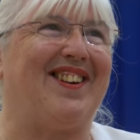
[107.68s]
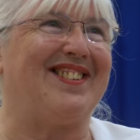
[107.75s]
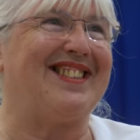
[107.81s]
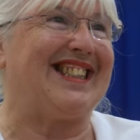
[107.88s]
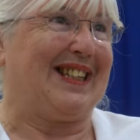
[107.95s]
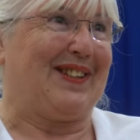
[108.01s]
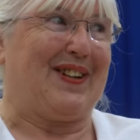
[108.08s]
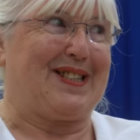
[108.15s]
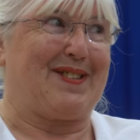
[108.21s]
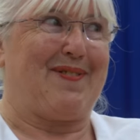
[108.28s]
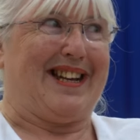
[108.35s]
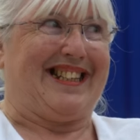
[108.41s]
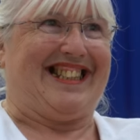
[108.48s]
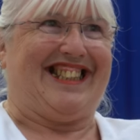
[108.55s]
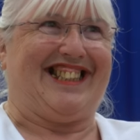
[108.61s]
I was thinking, that's my
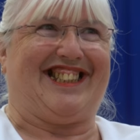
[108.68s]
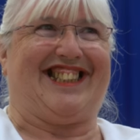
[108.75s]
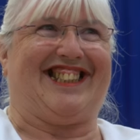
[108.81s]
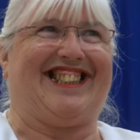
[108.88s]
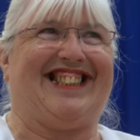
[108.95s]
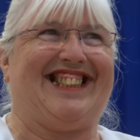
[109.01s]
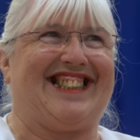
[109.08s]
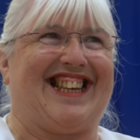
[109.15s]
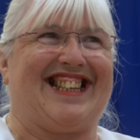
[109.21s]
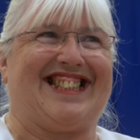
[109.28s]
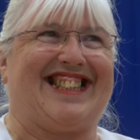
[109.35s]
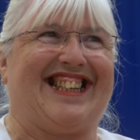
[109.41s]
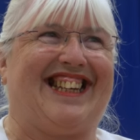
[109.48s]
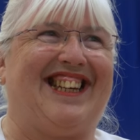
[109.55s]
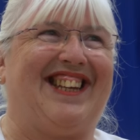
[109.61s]
teacher, she's
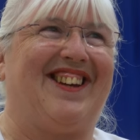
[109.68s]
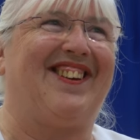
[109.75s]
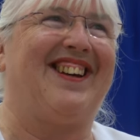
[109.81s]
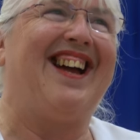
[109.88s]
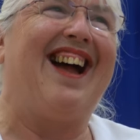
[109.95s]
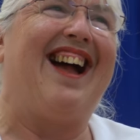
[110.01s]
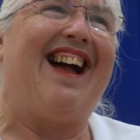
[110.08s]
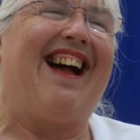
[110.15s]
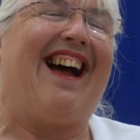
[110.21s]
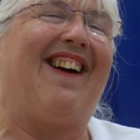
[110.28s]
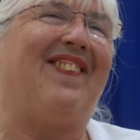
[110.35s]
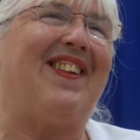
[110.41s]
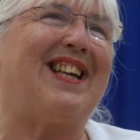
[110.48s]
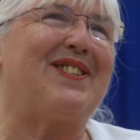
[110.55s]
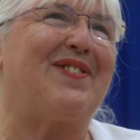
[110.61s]
dancing, you know. And
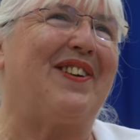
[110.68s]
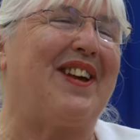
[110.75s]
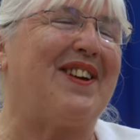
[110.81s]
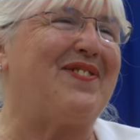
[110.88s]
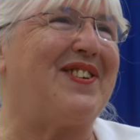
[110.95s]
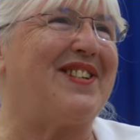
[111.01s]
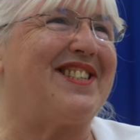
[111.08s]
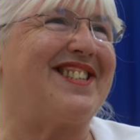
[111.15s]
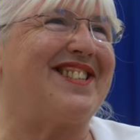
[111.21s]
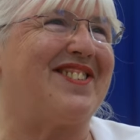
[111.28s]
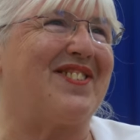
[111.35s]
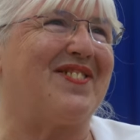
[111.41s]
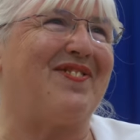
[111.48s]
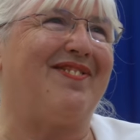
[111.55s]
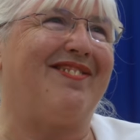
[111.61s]
that's when I first sort
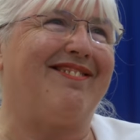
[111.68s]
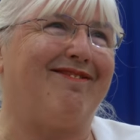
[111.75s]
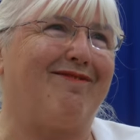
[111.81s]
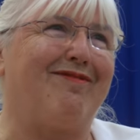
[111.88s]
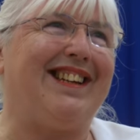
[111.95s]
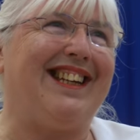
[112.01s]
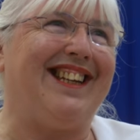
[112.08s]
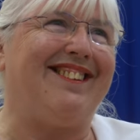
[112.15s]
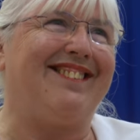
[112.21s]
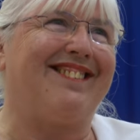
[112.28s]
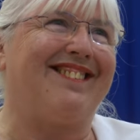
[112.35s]
of really